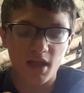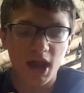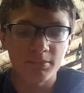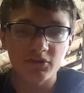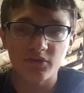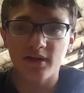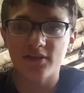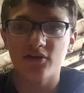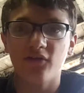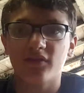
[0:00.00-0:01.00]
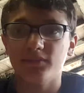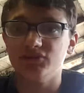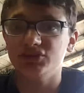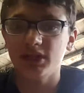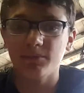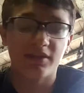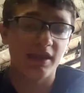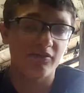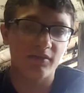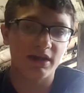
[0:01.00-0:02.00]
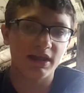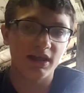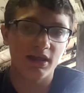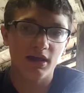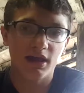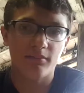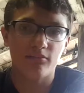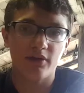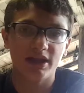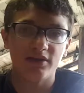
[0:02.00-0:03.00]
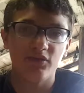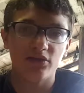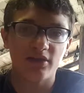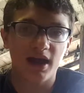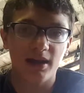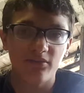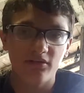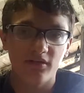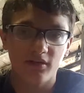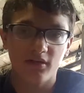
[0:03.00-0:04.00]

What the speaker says: I'd much rather go with something cheap, save money, and break it a few times,